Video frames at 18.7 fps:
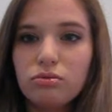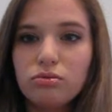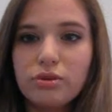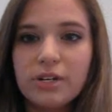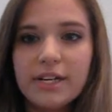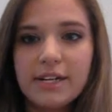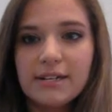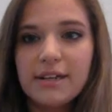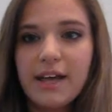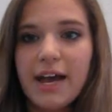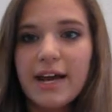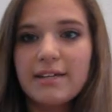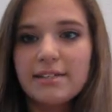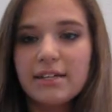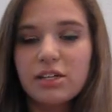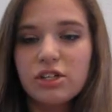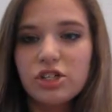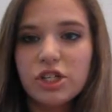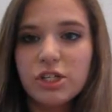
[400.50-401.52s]

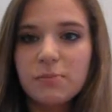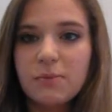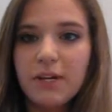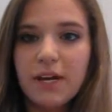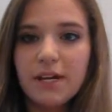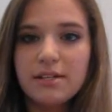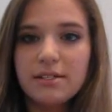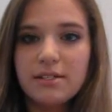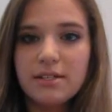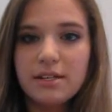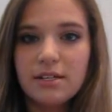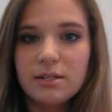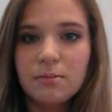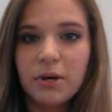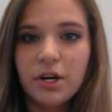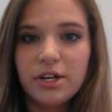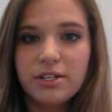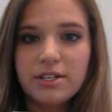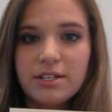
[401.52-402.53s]
realizing just because this
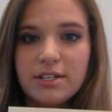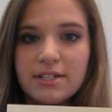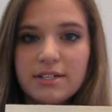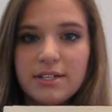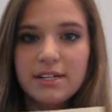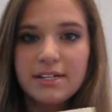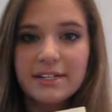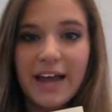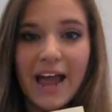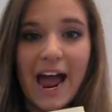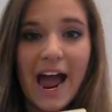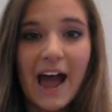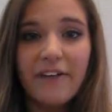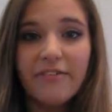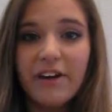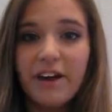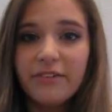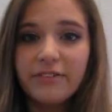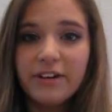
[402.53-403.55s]
person doesn't
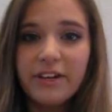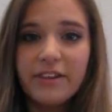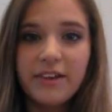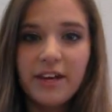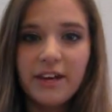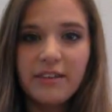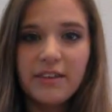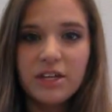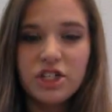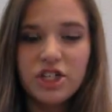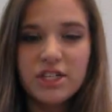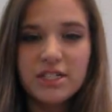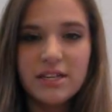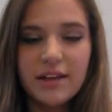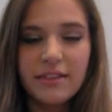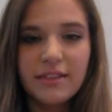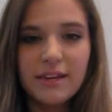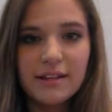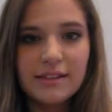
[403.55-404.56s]
have everything that she's
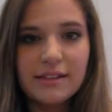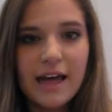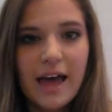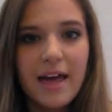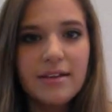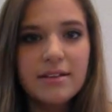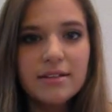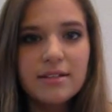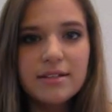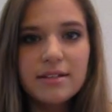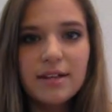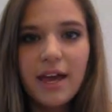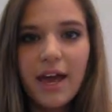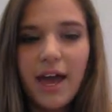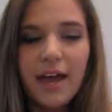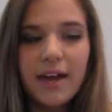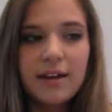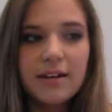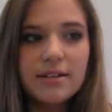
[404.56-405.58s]
nothing less.
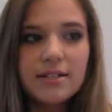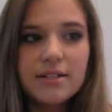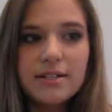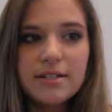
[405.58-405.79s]
And